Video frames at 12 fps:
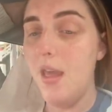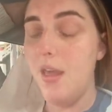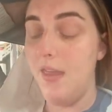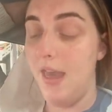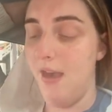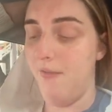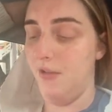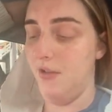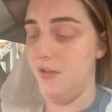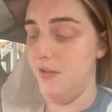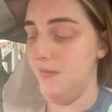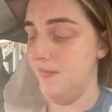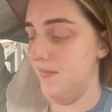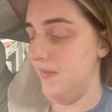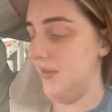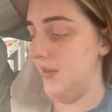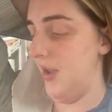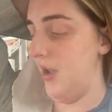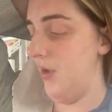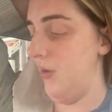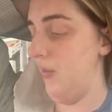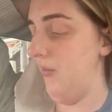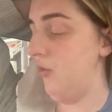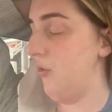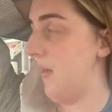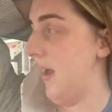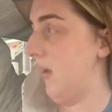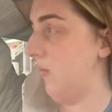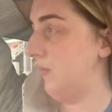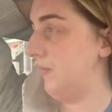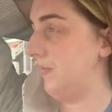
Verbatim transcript: they haven't. So we've come out.